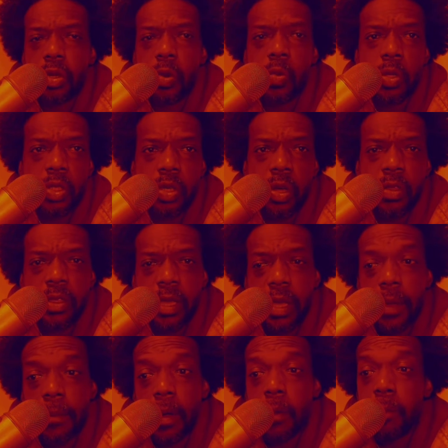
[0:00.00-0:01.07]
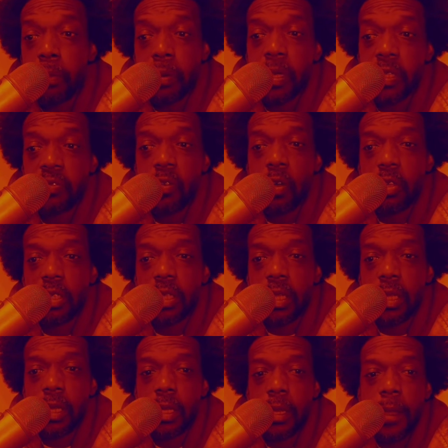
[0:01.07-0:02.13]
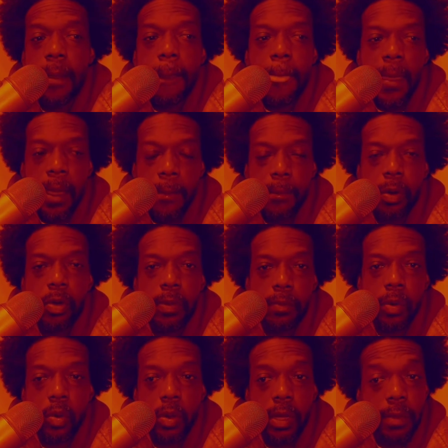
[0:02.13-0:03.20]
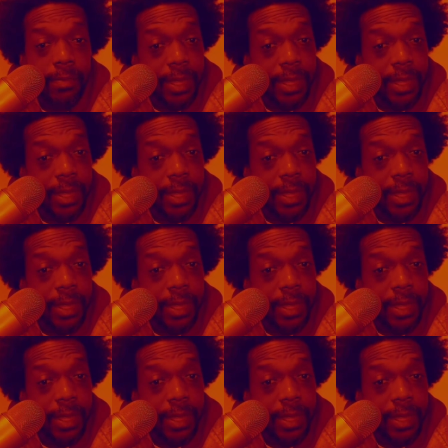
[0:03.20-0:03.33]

though, what y'all think about Brizz Rawsteen and Murda Mook.